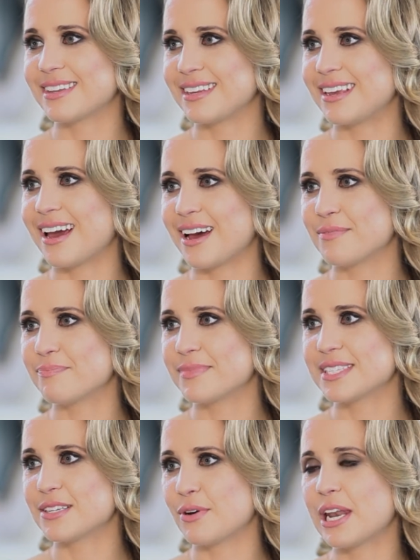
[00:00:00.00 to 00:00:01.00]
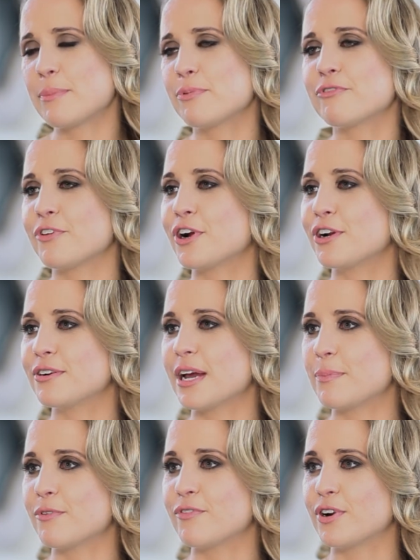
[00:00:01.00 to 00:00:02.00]
Yeah. So, and I prefer
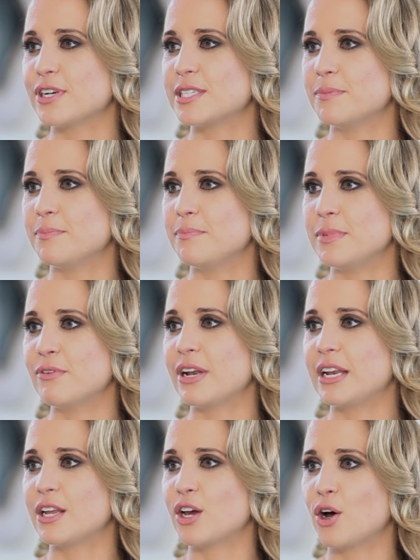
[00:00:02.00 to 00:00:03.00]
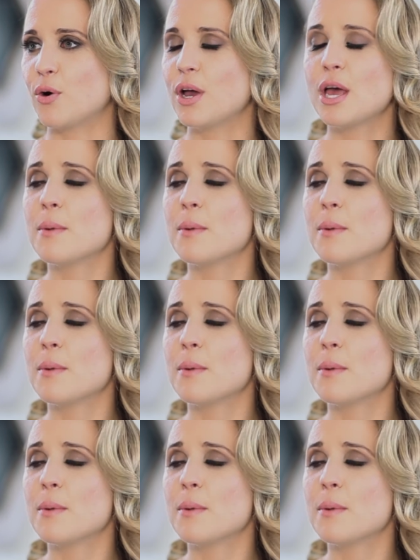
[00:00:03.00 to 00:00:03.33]
to be ready to go.